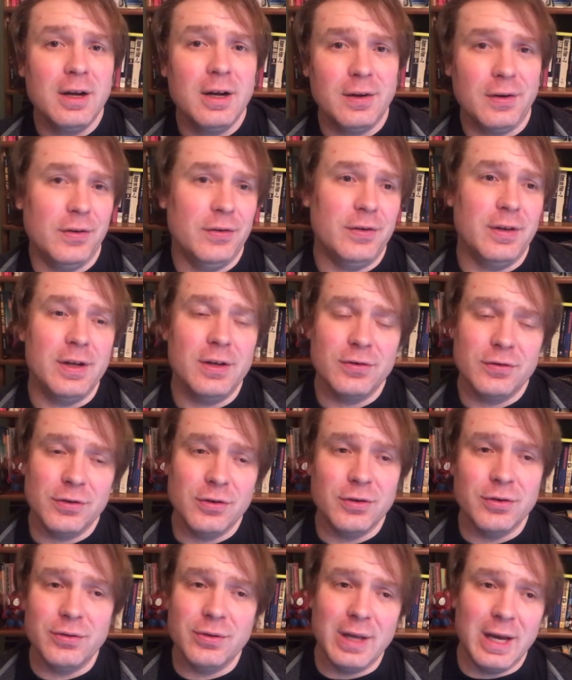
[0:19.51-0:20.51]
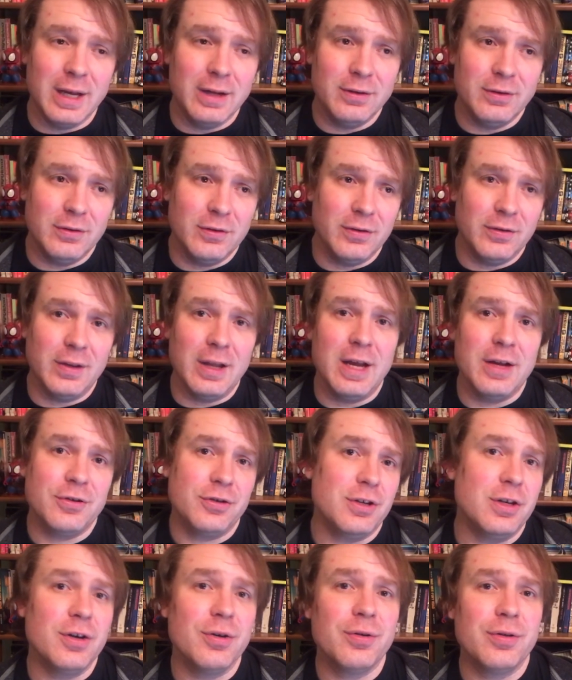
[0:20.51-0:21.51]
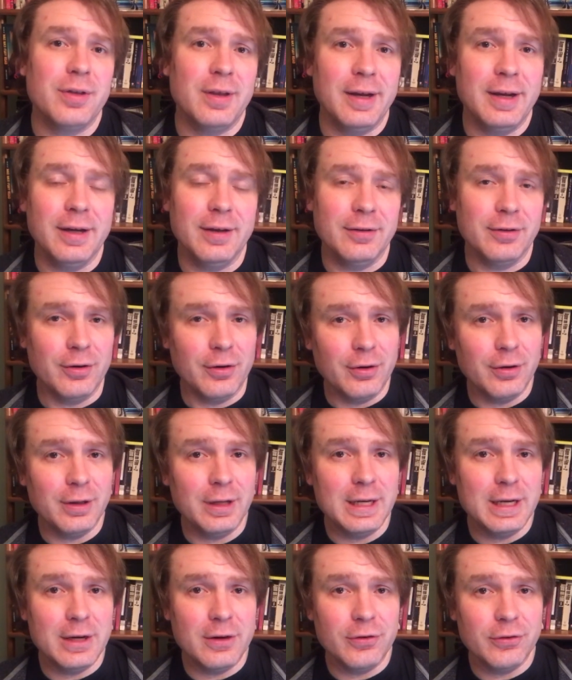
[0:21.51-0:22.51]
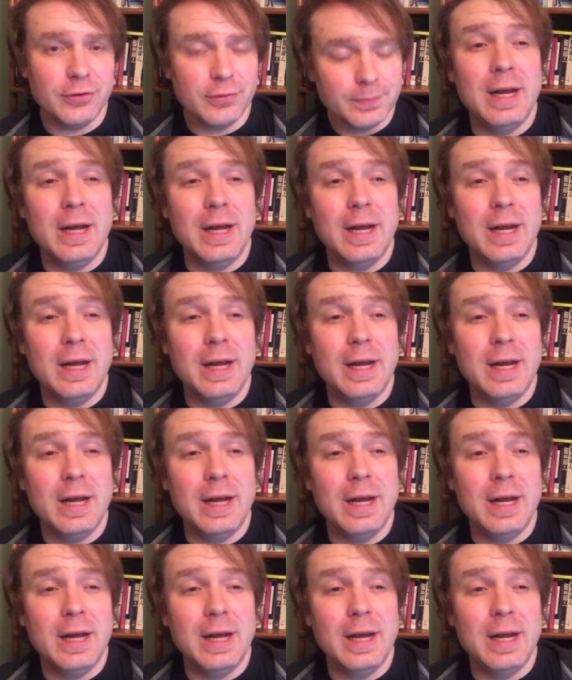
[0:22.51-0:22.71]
because they used to do that slash year thing in the early years,